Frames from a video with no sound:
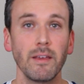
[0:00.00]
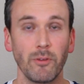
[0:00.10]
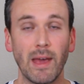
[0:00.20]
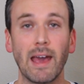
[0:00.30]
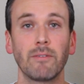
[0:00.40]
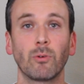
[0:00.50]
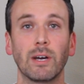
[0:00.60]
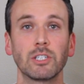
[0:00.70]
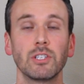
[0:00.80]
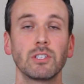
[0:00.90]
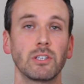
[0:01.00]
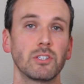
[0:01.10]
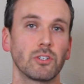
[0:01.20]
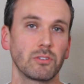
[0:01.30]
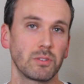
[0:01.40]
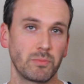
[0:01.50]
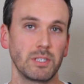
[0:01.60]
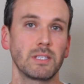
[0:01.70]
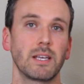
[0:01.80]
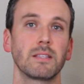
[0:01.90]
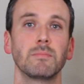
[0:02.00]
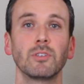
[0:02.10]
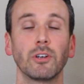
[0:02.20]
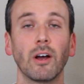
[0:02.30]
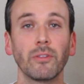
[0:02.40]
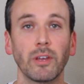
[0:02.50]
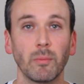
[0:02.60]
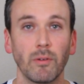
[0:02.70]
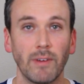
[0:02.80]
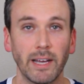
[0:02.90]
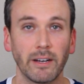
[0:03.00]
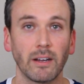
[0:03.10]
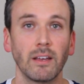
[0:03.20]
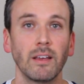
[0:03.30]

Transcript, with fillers: If you have questions and concerns, please take them to your healthcare provider.